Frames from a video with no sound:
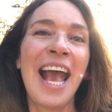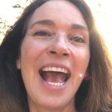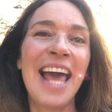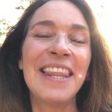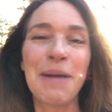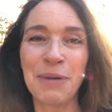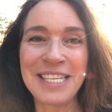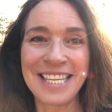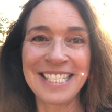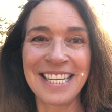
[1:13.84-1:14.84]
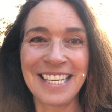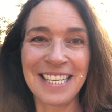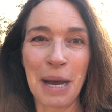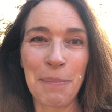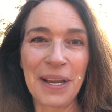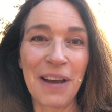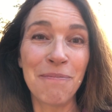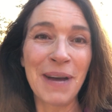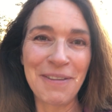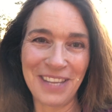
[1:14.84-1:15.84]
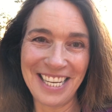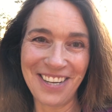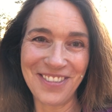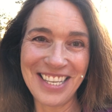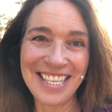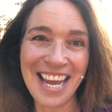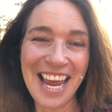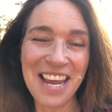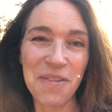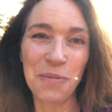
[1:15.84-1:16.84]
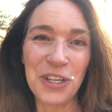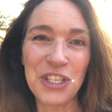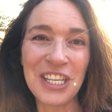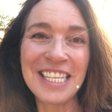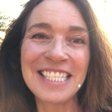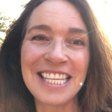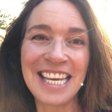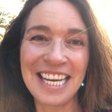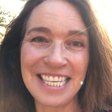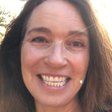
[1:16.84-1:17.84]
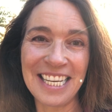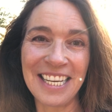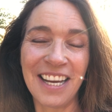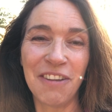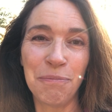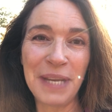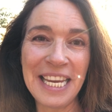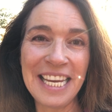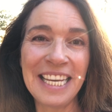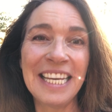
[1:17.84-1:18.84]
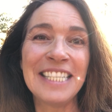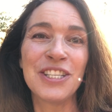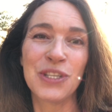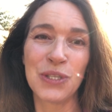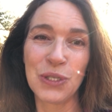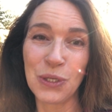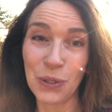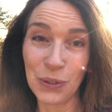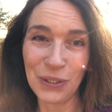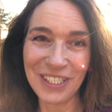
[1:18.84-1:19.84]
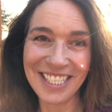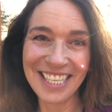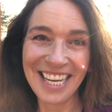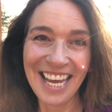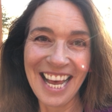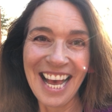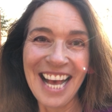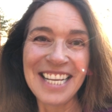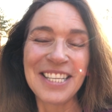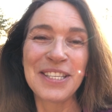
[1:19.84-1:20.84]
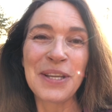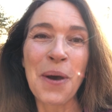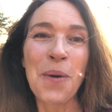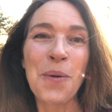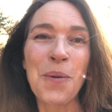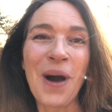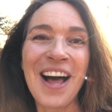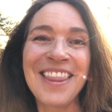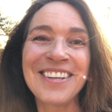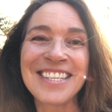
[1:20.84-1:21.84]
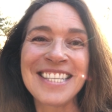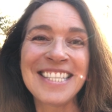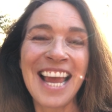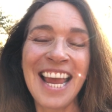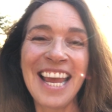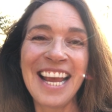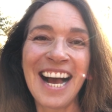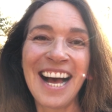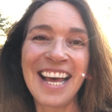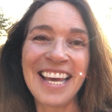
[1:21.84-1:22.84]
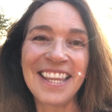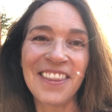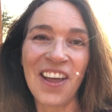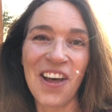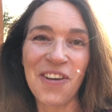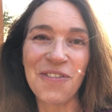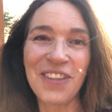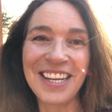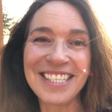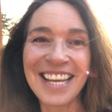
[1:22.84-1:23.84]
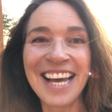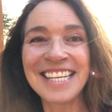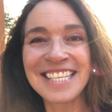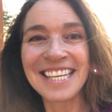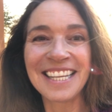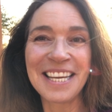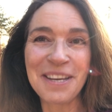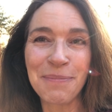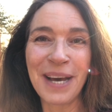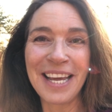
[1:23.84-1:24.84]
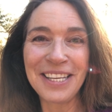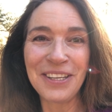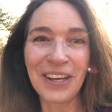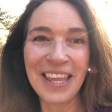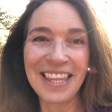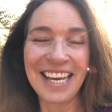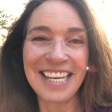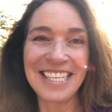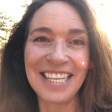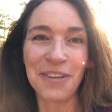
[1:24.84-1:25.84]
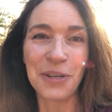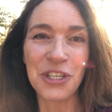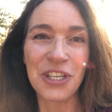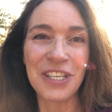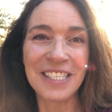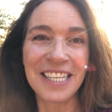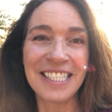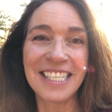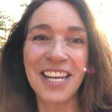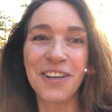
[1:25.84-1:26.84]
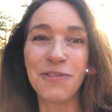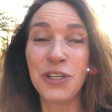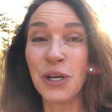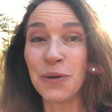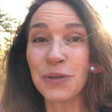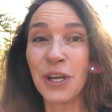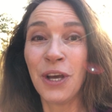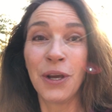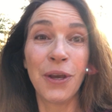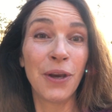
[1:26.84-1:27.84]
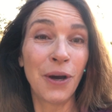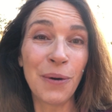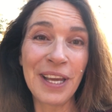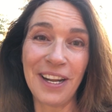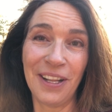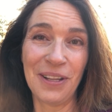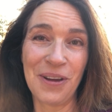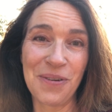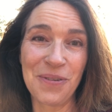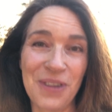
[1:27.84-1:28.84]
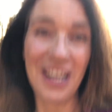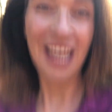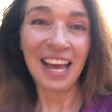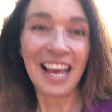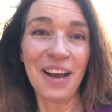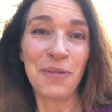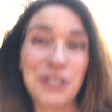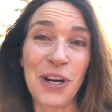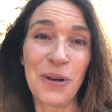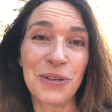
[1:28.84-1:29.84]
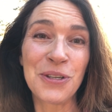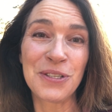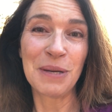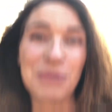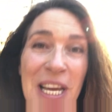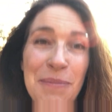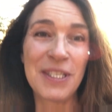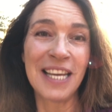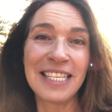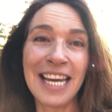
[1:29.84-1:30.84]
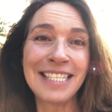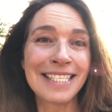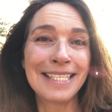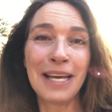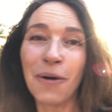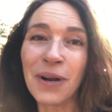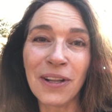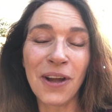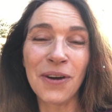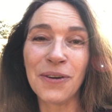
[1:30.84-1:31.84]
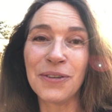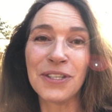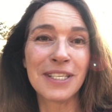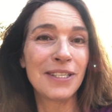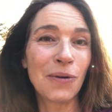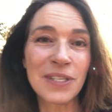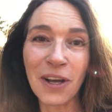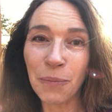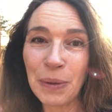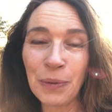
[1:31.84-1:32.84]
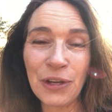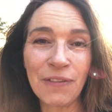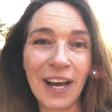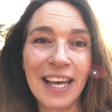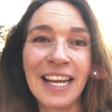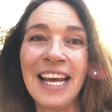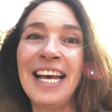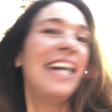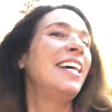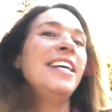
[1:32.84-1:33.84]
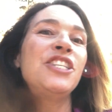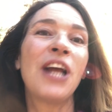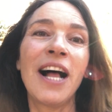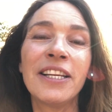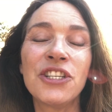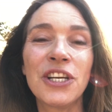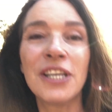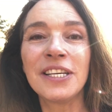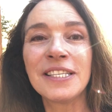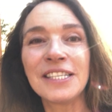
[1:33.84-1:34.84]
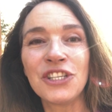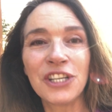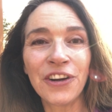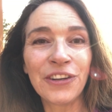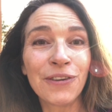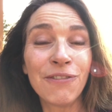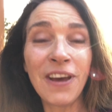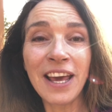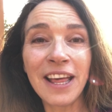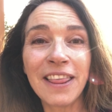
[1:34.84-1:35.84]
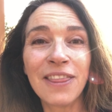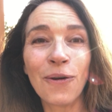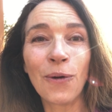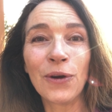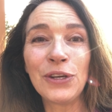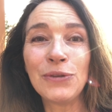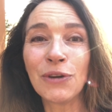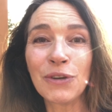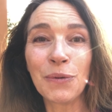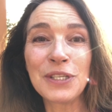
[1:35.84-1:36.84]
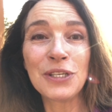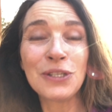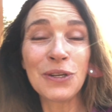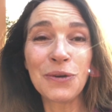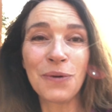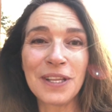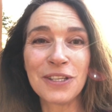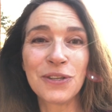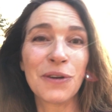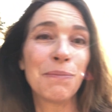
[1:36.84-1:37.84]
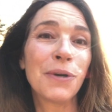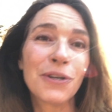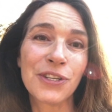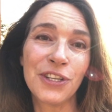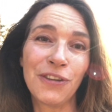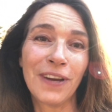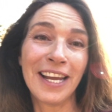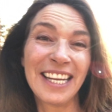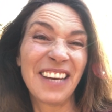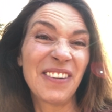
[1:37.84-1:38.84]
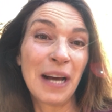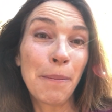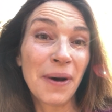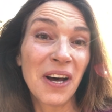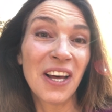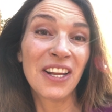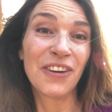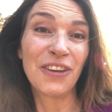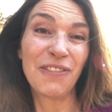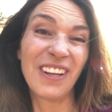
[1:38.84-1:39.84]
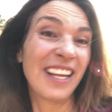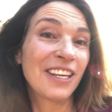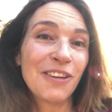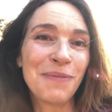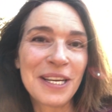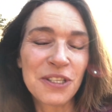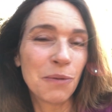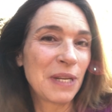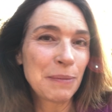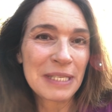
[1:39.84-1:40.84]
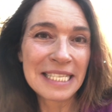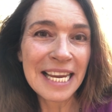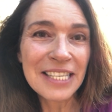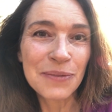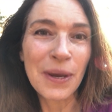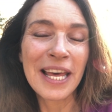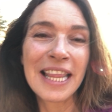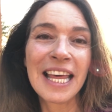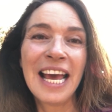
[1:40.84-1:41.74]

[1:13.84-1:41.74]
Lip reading: And that brings us to the topic of my video today, which is the idea of being encircled. So there's a saying I love that is kind of silly, but you'll get the idea, which is instead of don't go it alone, which our culture sometimes says, hey, just go it alone. Just don't tell people you've got challenges in sharing your faith, or you don't know what to do with a certain person you've kind of given up on, or you feel like you've made too many mistakes with.